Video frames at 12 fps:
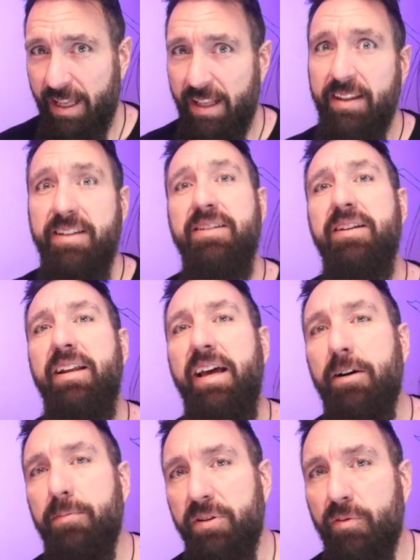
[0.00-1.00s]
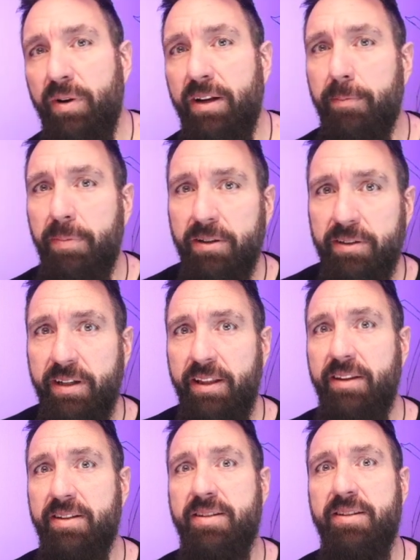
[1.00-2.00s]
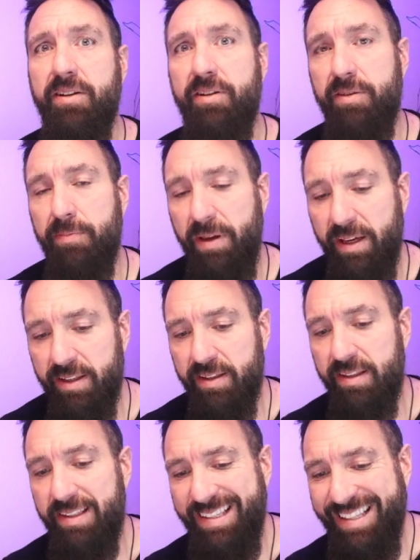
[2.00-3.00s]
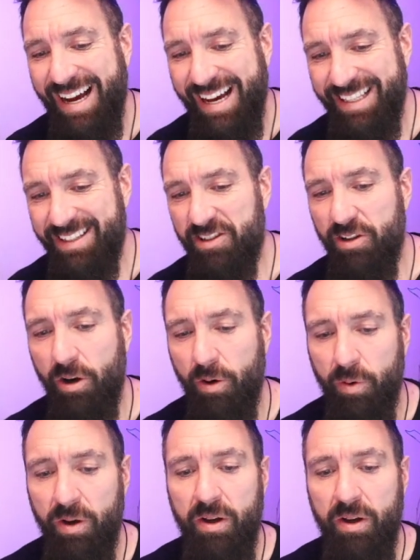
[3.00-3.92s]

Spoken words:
And this is going to help with the readability. This is going to make it not so